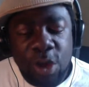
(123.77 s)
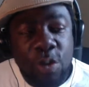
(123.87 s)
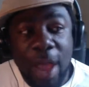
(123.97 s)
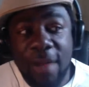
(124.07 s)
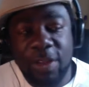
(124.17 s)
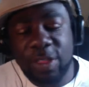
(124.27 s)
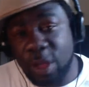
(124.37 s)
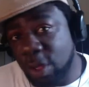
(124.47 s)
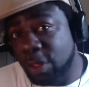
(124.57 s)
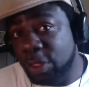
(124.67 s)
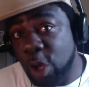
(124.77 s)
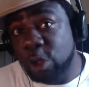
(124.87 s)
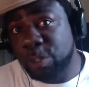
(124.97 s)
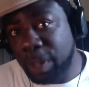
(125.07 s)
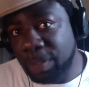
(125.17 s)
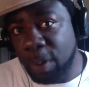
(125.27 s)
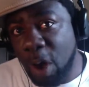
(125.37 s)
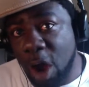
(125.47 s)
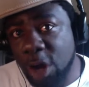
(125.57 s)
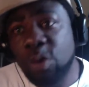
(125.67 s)
Whoever the those people
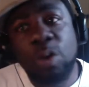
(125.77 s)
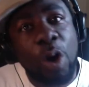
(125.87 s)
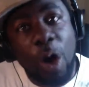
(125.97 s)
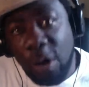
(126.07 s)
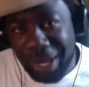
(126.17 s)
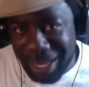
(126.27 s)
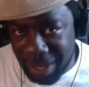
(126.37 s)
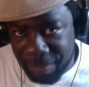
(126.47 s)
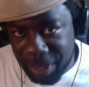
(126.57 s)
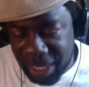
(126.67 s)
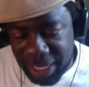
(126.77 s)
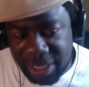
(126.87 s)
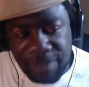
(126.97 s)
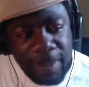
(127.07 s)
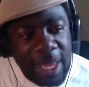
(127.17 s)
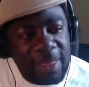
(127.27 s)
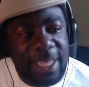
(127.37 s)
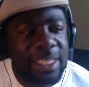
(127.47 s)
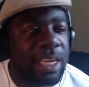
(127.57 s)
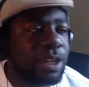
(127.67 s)
are who called in the police,
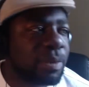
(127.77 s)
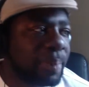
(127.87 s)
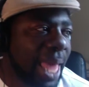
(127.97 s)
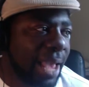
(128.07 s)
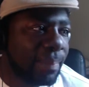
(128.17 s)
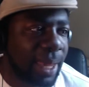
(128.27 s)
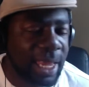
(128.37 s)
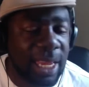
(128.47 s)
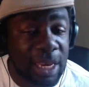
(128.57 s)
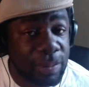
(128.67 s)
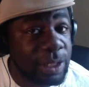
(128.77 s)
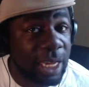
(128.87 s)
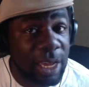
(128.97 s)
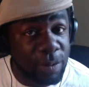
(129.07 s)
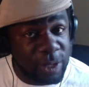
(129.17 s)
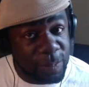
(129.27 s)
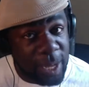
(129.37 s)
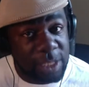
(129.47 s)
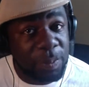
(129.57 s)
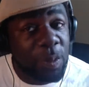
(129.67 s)
they said there's a black man and it was an
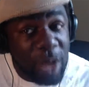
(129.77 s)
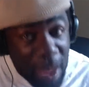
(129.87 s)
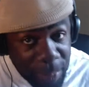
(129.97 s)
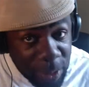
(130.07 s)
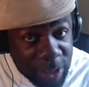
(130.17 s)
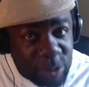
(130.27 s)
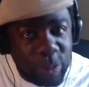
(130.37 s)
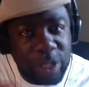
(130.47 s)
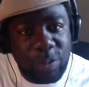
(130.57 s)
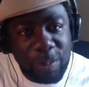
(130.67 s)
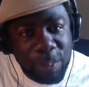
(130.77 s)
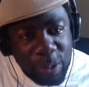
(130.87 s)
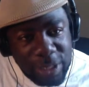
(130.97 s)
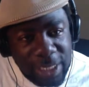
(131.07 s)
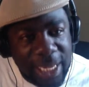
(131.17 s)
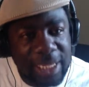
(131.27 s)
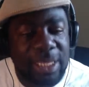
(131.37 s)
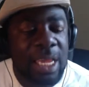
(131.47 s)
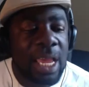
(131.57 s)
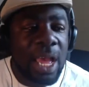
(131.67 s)
irresponsible couple, is what the report
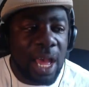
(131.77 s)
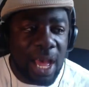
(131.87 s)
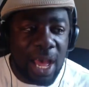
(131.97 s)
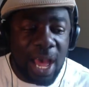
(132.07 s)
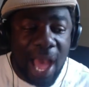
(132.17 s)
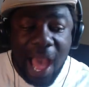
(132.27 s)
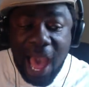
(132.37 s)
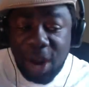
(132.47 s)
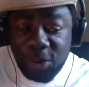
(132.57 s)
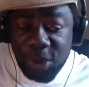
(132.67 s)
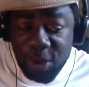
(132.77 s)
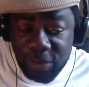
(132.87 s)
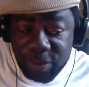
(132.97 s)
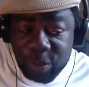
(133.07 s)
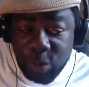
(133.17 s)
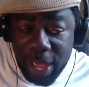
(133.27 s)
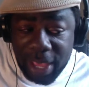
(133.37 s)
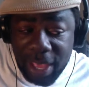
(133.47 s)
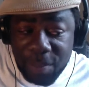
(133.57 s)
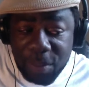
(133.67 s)
says. Uh, I don't know if it was a
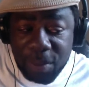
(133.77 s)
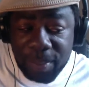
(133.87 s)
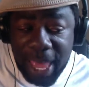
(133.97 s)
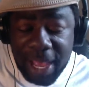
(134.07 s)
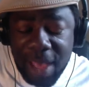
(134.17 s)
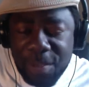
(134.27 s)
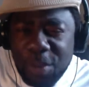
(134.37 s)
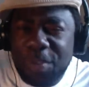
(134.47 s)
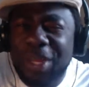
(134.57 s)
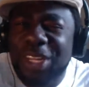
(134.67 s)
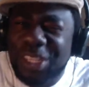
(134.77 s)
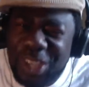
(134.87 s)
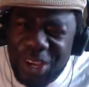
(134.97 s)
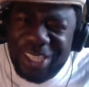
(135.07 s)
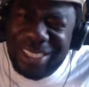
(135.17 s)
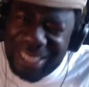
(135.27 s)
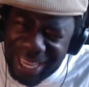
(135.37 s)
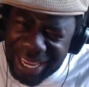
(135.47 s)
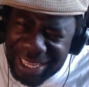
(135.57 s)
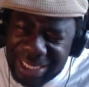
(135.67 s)
white couple or a black couple, but it's a good
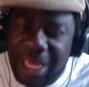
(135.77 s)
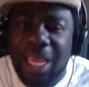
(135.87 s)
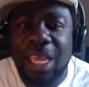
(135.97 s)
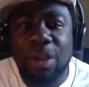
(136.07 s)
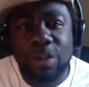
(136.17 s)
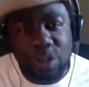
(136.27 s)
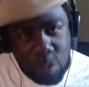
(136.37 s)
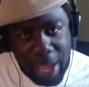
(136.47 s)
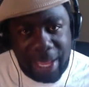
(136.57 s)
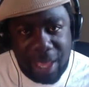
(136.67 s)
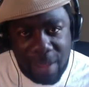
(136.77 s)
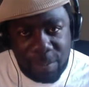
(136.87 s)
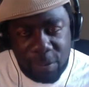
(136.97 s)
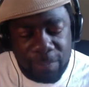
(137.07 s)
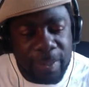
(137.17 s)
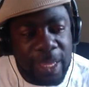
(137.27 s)
chance it was a white couple.